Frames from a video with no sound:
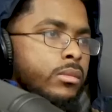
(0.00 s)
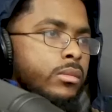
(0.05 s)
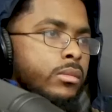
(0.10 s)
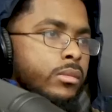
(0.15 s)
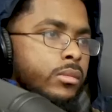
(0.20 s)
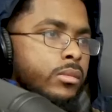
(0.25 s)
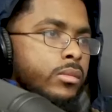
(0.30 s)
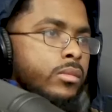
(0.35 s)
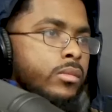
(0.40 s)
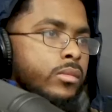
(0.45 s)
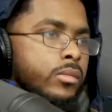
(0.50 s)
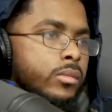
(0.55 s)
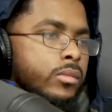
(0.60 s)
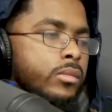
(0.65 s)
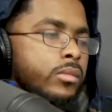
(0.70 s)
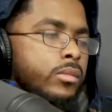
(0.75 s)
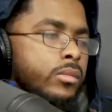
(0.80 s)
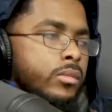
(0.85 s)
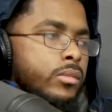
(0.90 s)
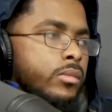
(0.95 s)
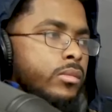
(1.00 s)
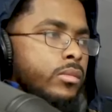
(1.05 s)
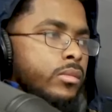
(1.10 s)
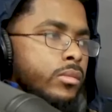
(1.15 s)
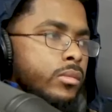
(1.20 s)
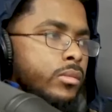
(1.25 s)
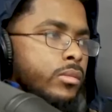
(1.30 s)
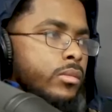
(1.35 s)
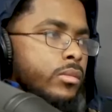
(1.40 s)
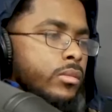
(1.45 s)

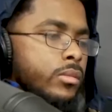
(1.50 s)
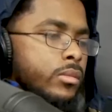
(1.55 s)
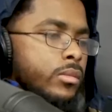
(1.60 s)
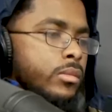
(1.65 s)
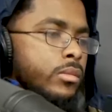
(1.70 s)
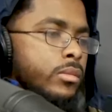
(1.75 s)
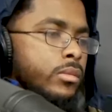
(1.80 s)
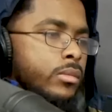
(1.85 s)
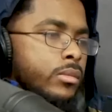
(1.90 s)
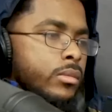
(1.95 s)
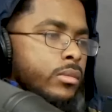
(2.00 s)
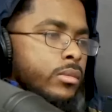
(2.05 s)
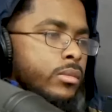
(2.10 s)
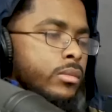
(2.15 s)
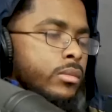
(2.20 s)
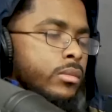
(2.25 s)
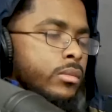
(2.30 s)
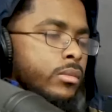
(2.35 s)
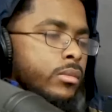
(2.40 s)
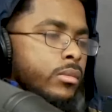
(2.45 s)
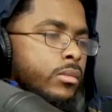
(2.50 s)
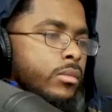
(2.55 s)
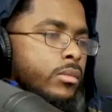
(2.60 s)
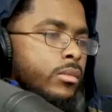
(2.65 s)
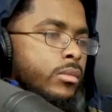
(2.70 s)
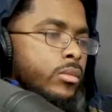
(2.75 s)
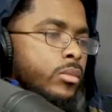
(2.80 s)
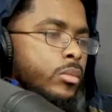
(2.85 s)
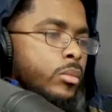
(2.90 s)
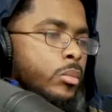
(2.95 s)

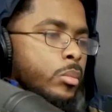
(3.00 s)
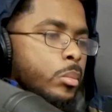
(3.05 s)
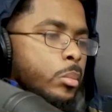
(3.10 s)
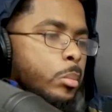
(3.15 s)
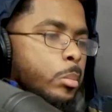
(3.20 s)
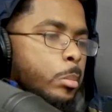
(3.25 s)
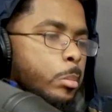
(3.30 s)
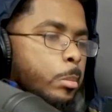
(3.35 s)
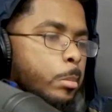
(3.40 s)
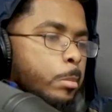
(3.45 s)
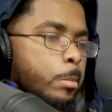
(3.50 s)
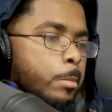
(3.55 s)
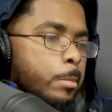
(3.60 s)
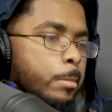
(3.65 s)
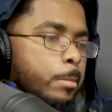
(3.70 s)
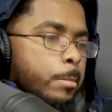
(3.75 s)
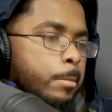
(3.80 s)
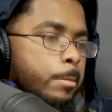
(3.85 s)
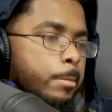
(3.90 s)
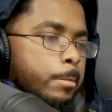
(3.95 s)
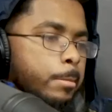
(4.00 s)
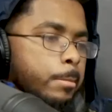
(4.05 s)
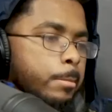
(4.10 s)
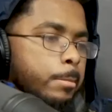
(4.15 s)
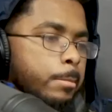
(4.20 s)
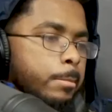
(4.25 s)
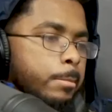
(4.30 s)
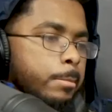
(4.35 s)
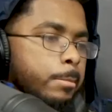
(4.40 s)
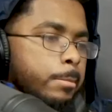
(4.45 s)

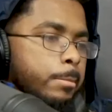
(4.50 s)
(not speaking)